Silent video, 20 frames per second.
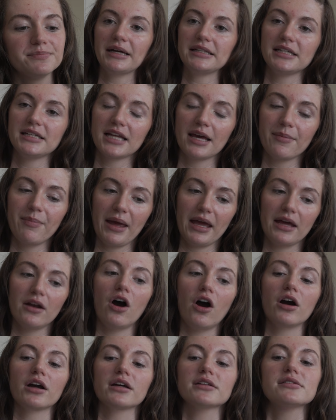I did get paid
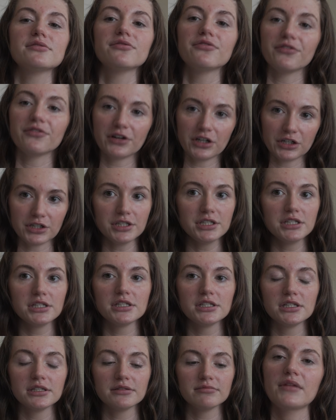August
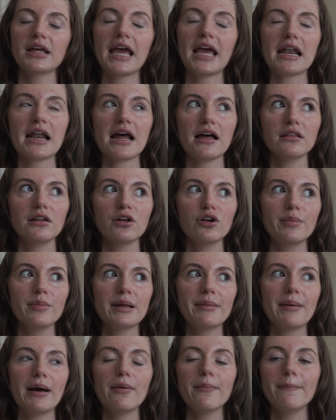1st. Again, a little bit
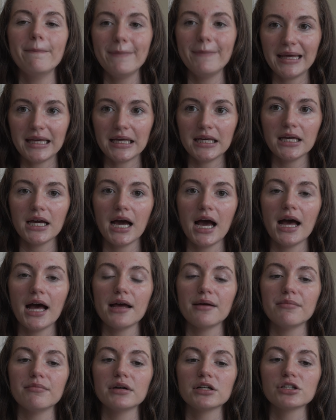about me.
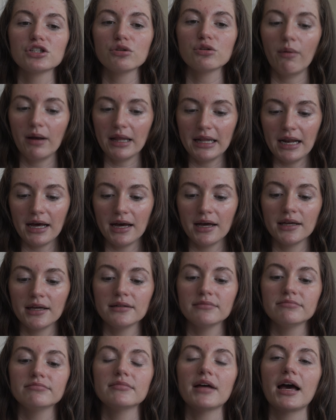I'm
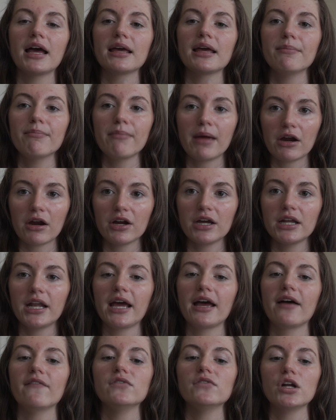29. I am married. I
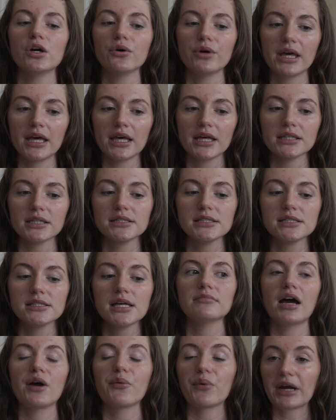have no kids.
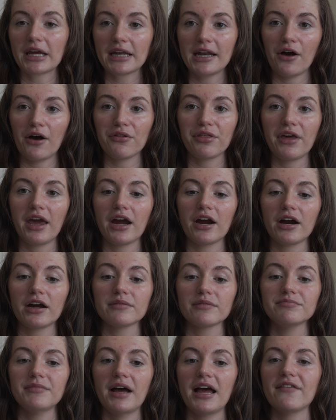I work in
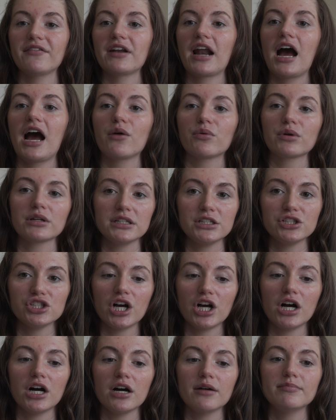healthcare. I have an hourly
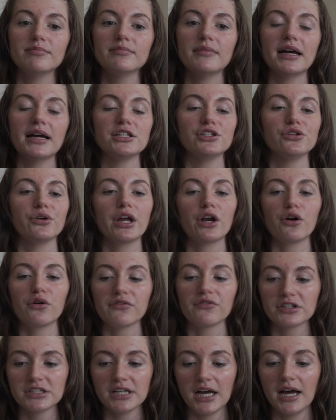job. I do get
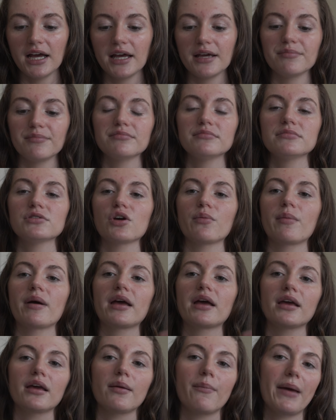overtime, so
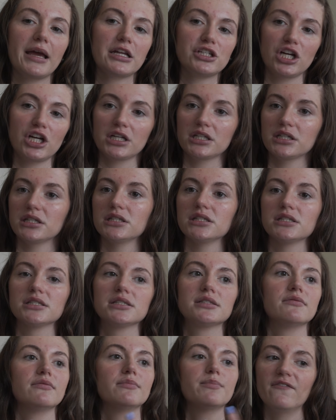my paycheck
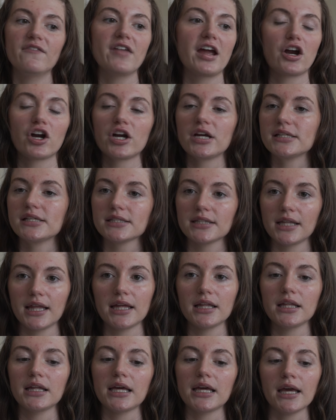does vary
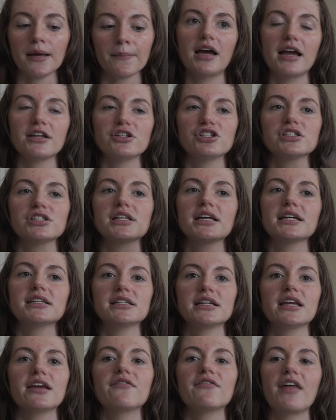slightly. I just like
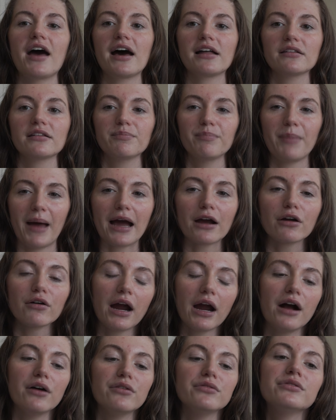to give that
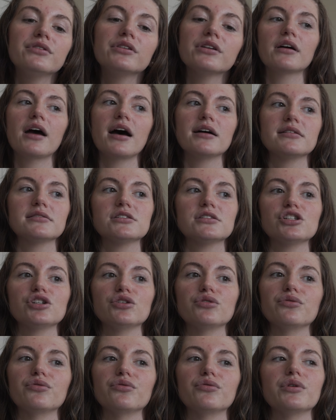background as
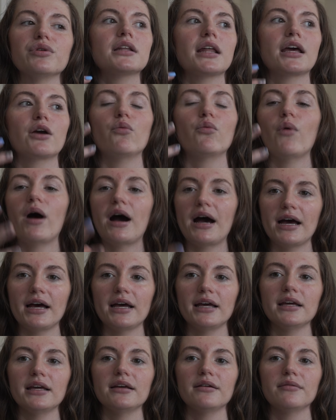to like
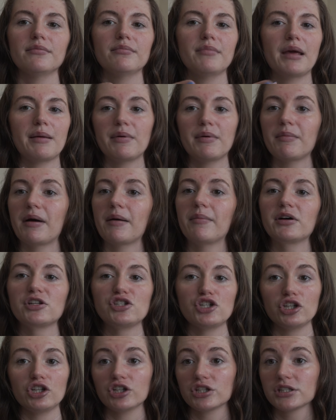why maybe my
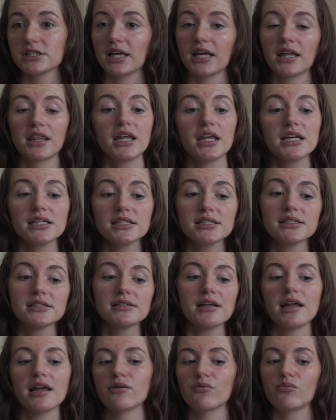budget looks like this
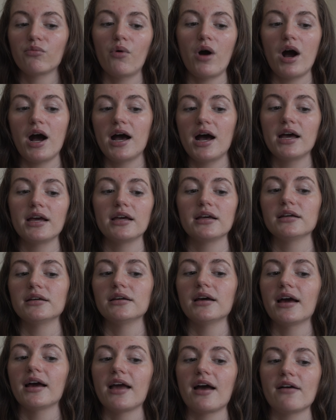and why
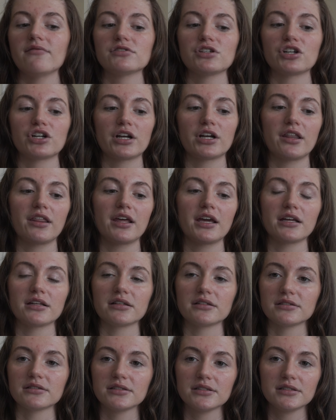I have certain
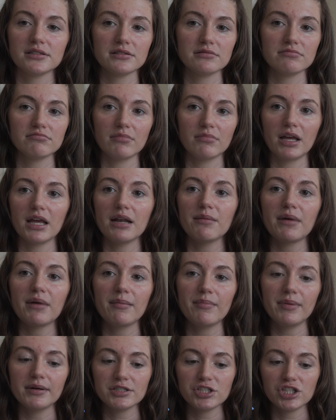things in my
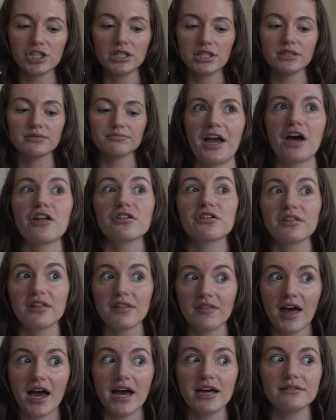budget. Other than
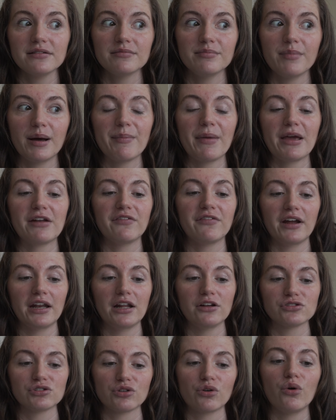that, my main
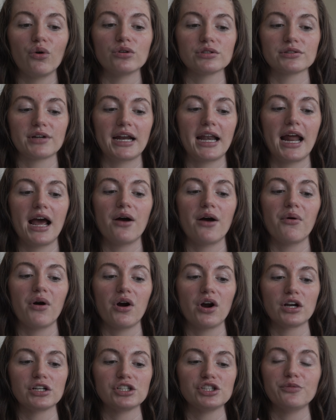financial goals right now
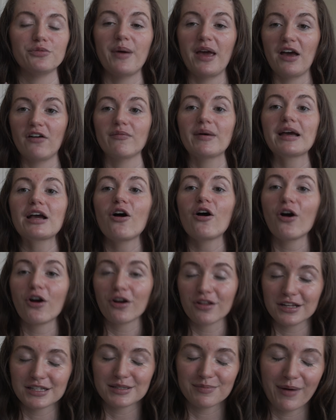are to pay off my
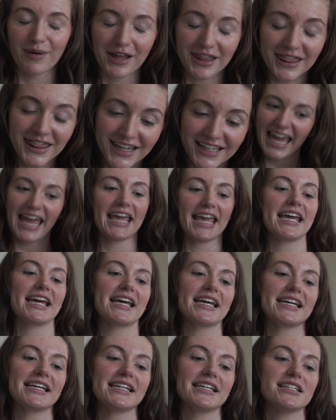car this month
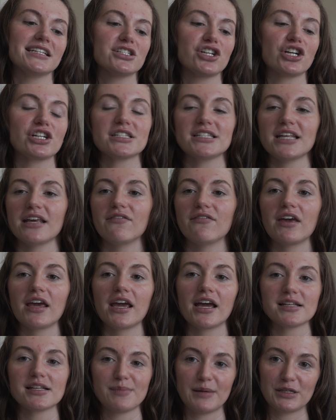and start
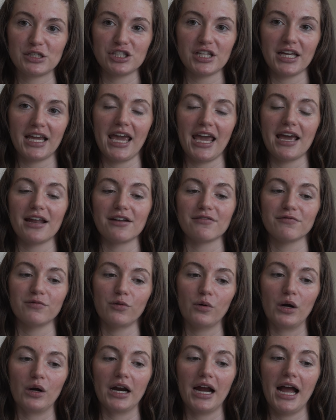saving as much as I can
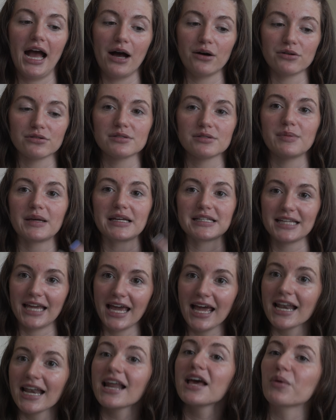for a house because
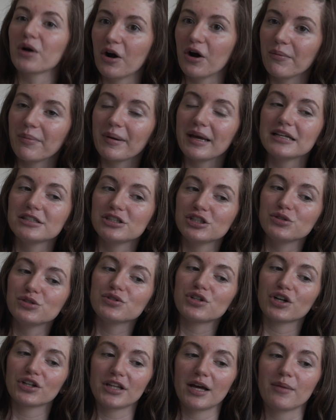again, we're hoping to
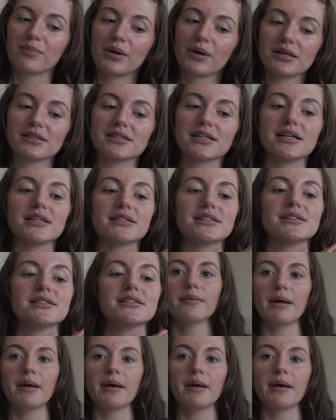start that process.